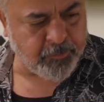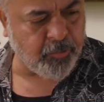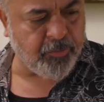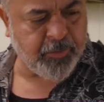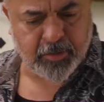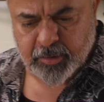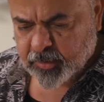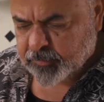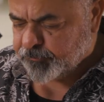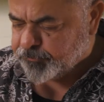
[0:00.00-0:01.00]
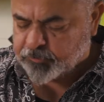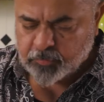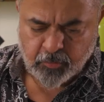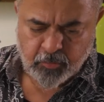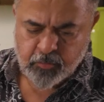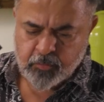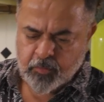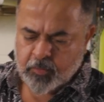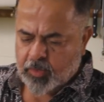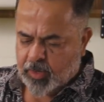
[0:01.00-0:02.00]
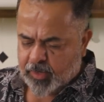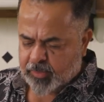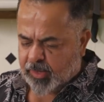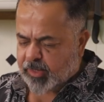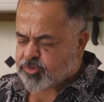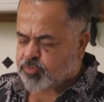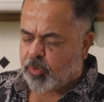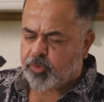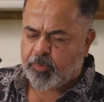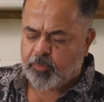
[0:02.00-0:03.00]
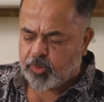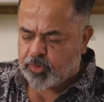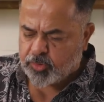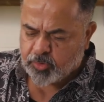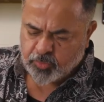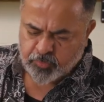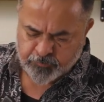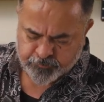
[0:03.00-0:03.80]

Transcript: Bombil here, and next what we want to do